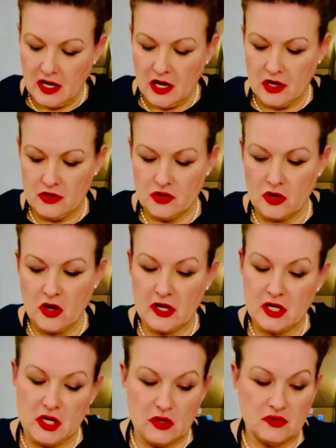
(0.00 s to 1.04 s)
And you're gonna
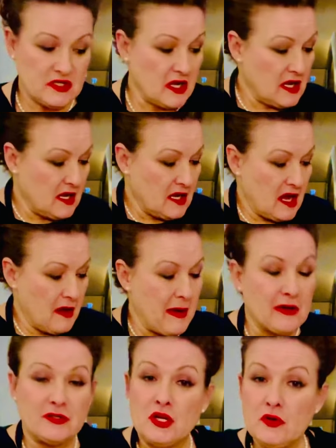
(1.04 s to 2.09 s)
use
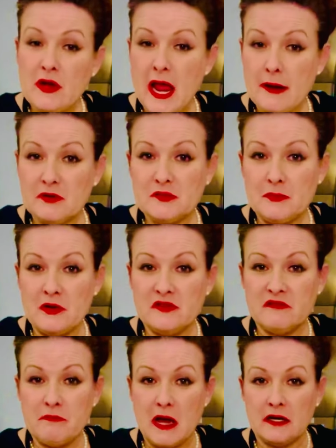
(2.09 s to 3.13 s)
about 2 tablespoons
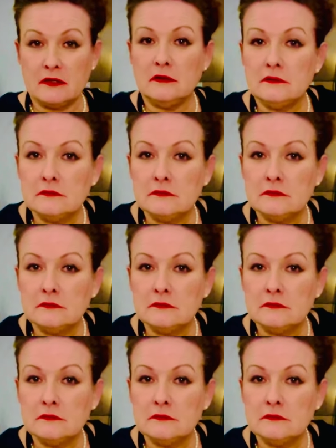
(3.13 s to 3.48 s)
of butter.